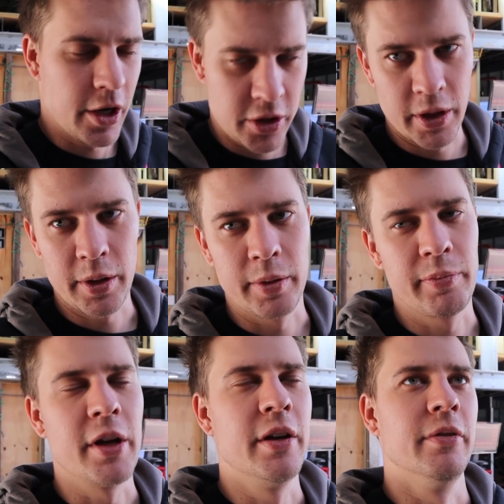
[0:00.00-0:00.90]
I
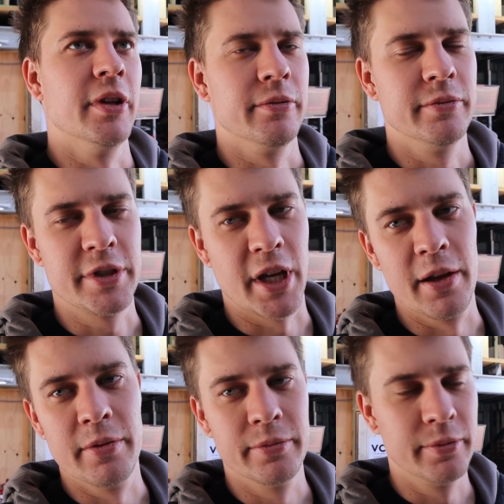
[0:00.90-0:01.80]
didn't really
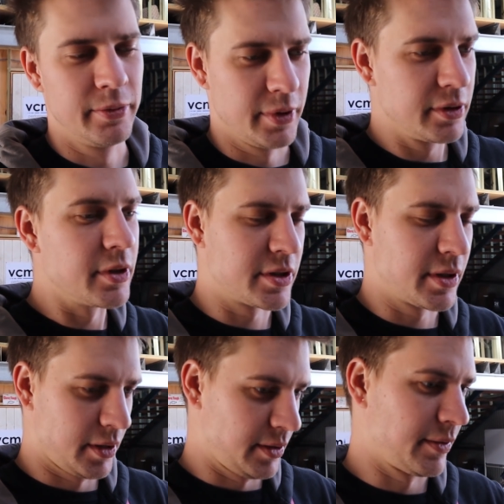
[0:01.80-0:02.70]
say
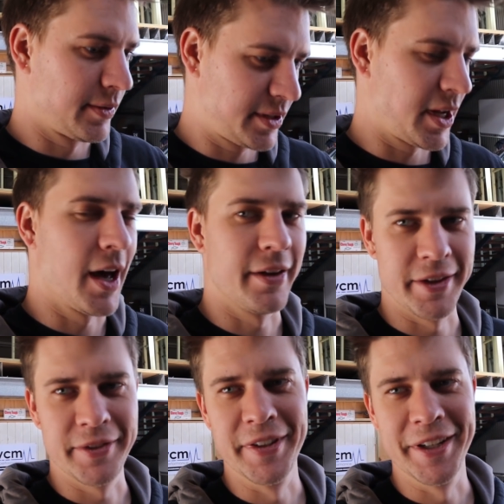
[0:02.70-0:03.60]
this at the start of
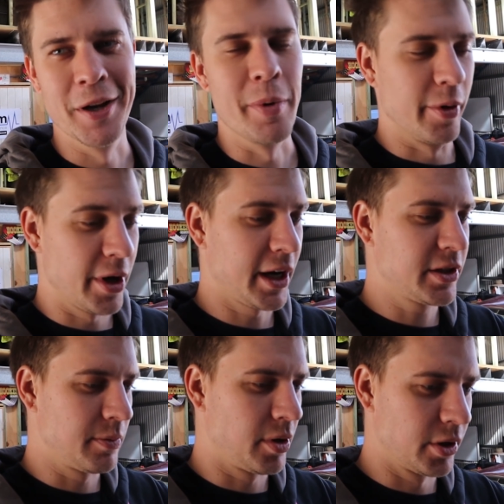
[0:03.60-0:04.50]
this video, but we're not
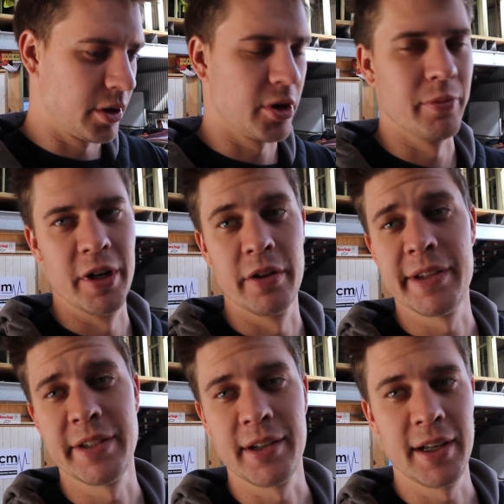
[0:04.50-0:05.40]
actually pulling the bottom end of
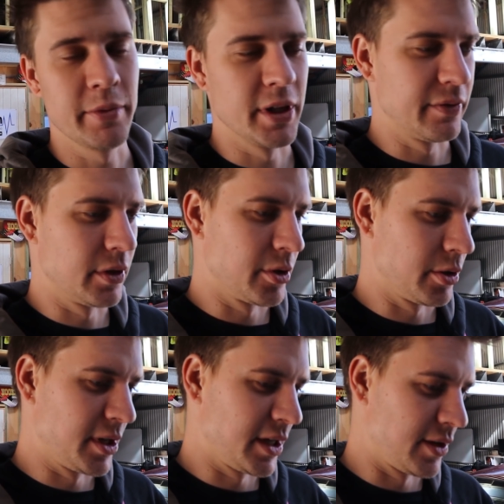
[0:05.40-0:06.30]
this thing down, we're leaving the
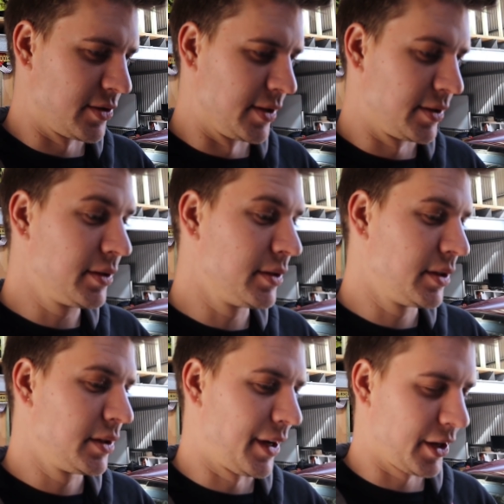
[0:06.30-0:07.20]
bottom end as is.
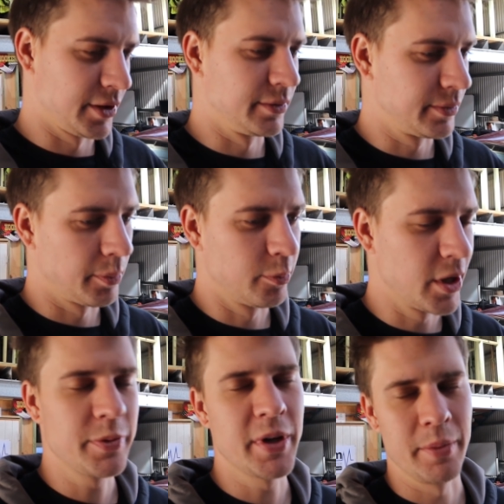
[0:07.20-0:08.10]
Actually,
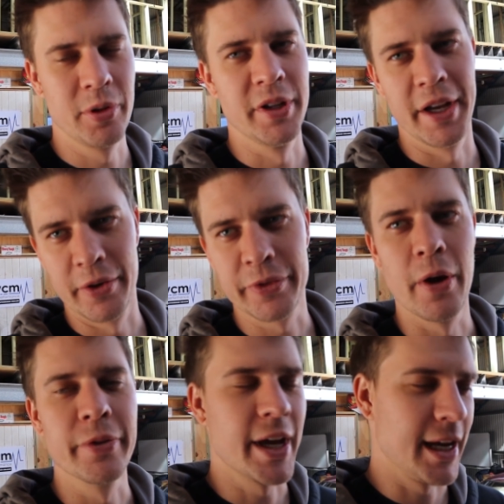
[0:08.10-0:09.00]
once we get it pulled down,
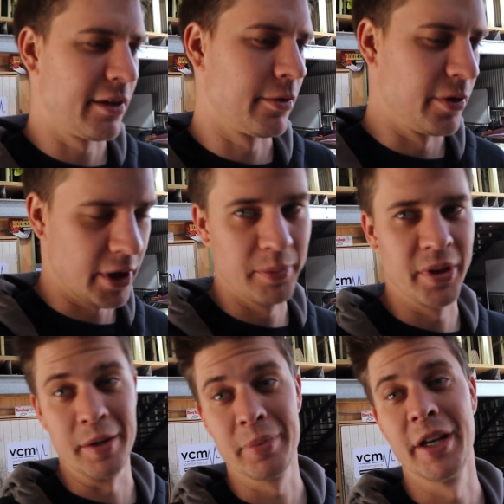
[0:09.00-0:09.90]
I'll take you through the
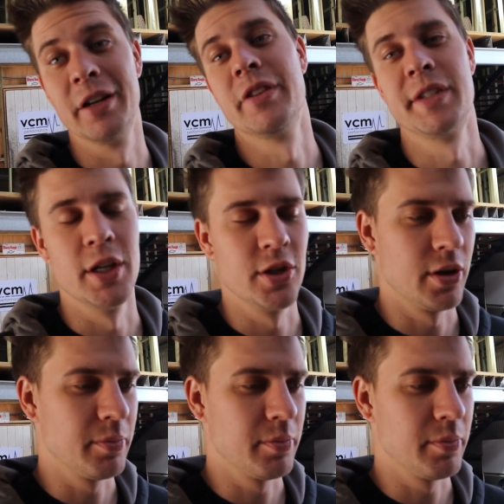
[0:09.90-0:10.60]
complete plan of this engine.